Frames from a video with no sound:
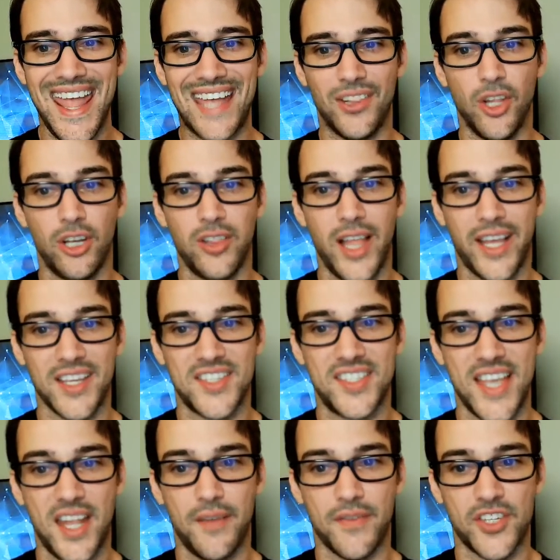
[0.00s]
It looked like a
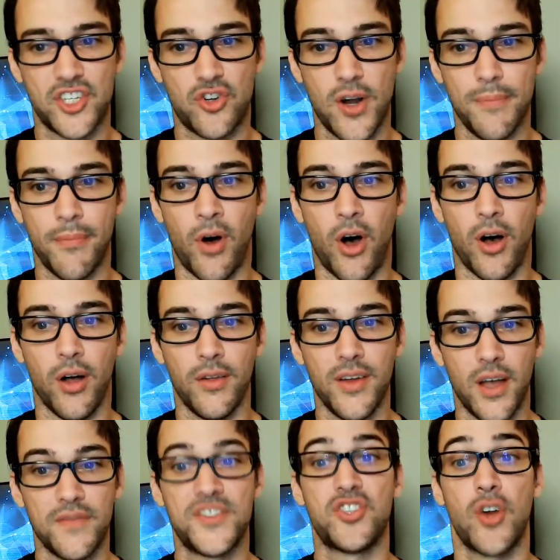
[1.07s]
set of strip mall
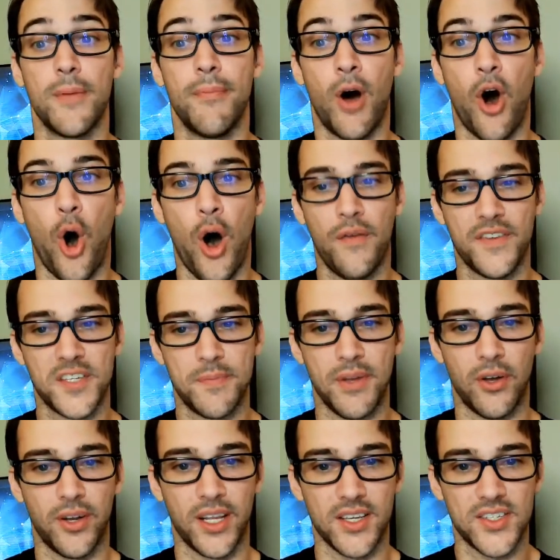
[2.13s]
office
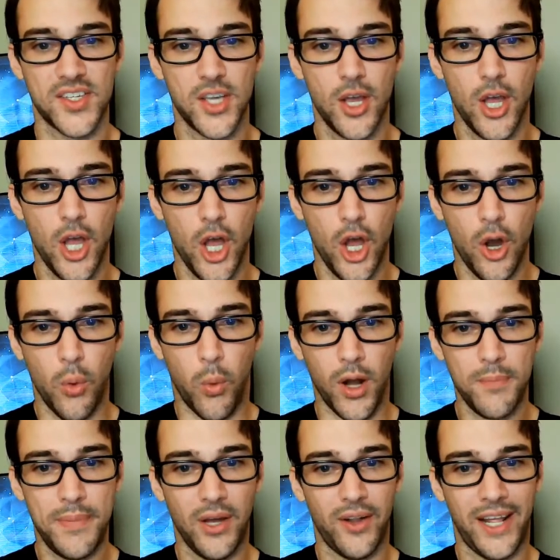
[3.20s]
buildings.
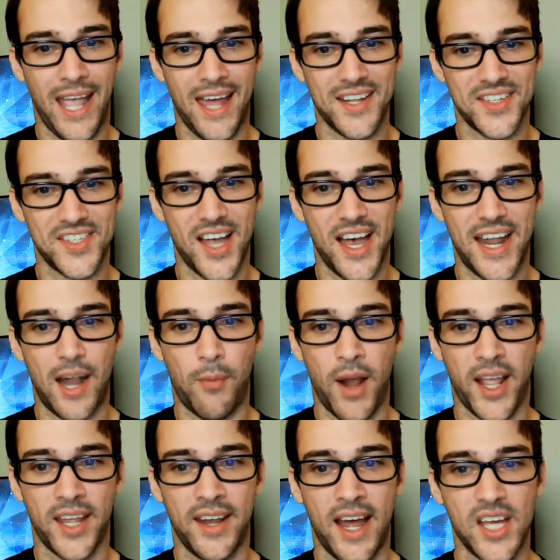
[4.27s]
One building had a sign I
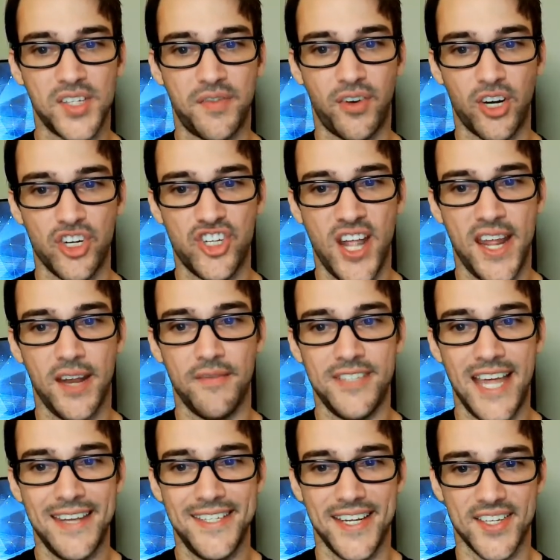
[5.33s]
recognized for a chain of
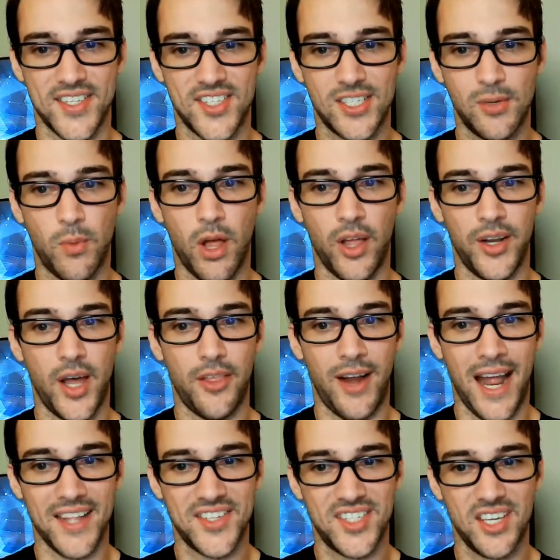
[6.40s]
dentists, while another
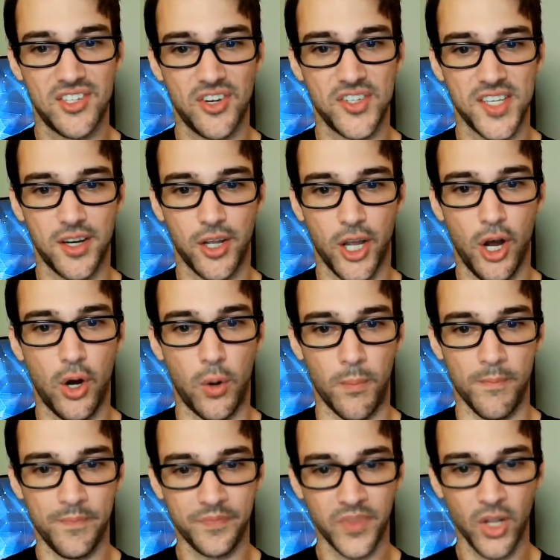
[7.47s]
had scissors and a
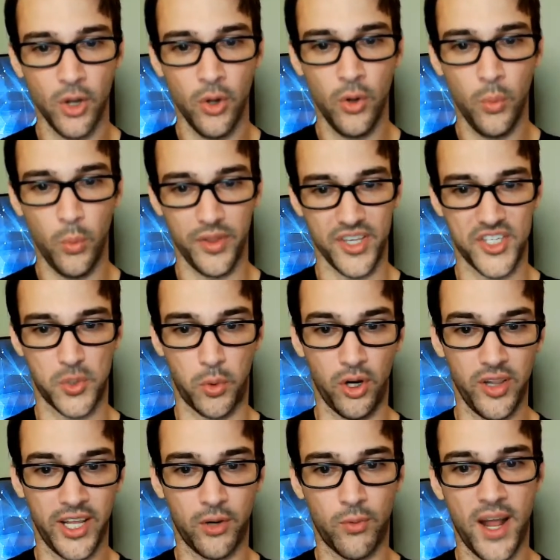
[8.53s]
comb, with a
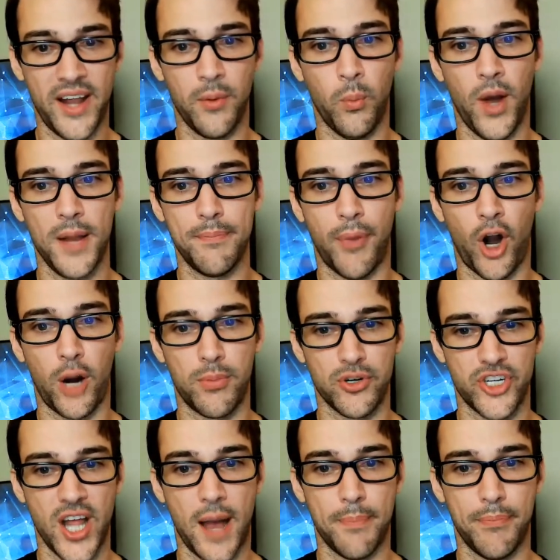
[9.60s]
swirling red and white
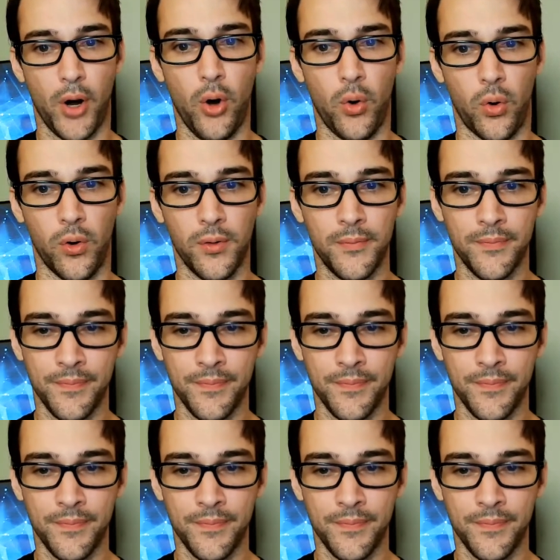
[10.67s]
barbershop pole.